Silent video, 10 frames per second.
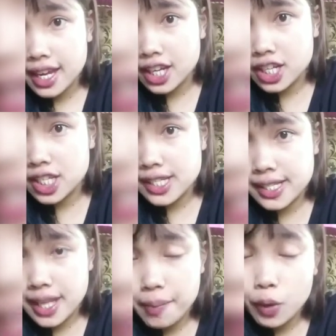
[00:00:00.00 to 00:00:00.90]
in the
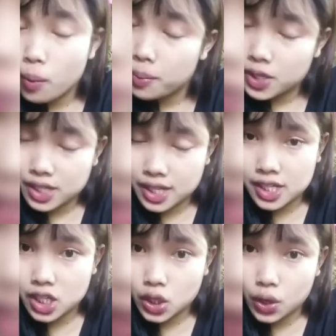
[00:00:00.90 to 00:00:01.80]
same
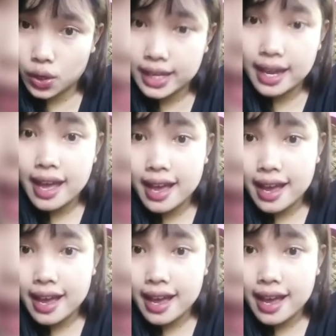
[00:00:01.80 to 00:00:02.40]
conversation, according